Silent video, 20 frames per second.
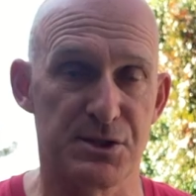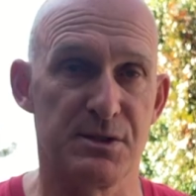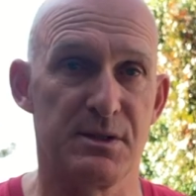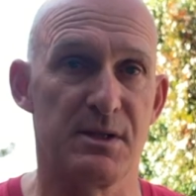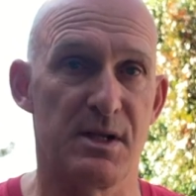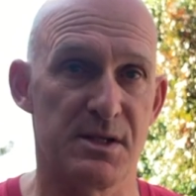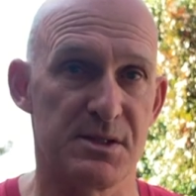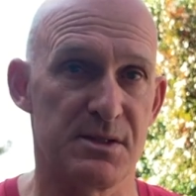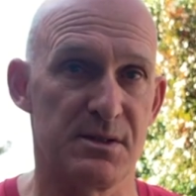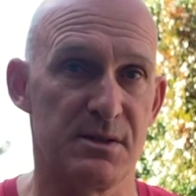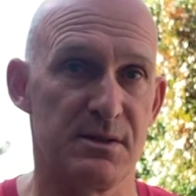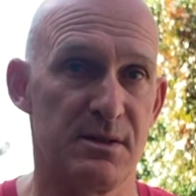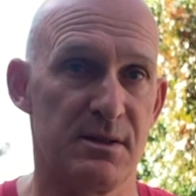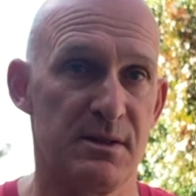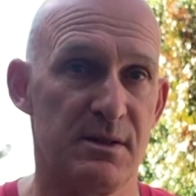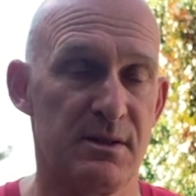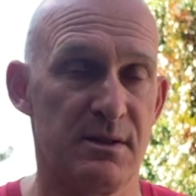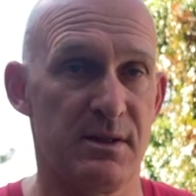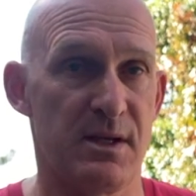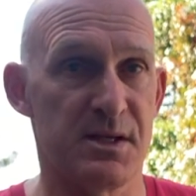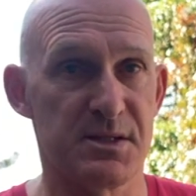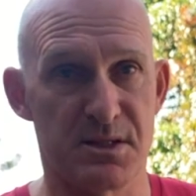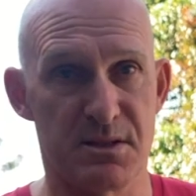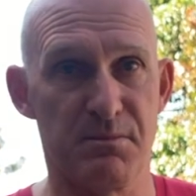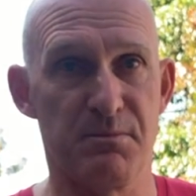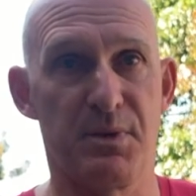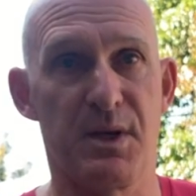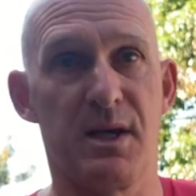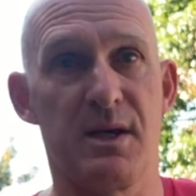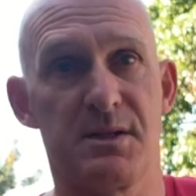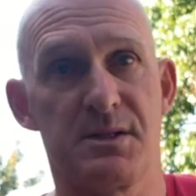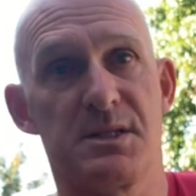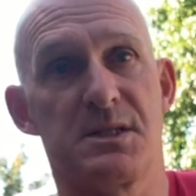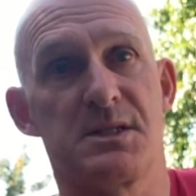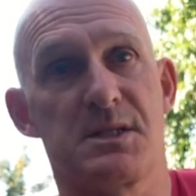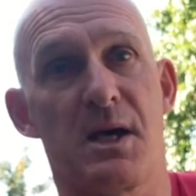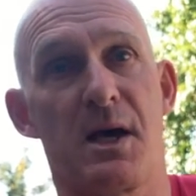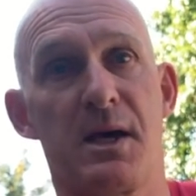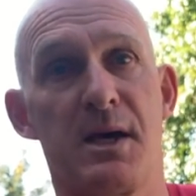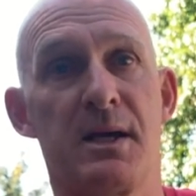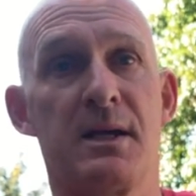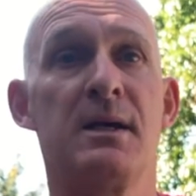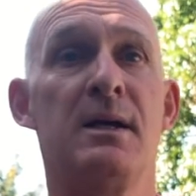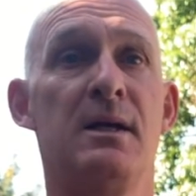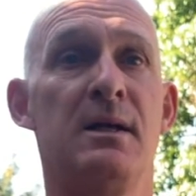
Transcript: as compared to, say,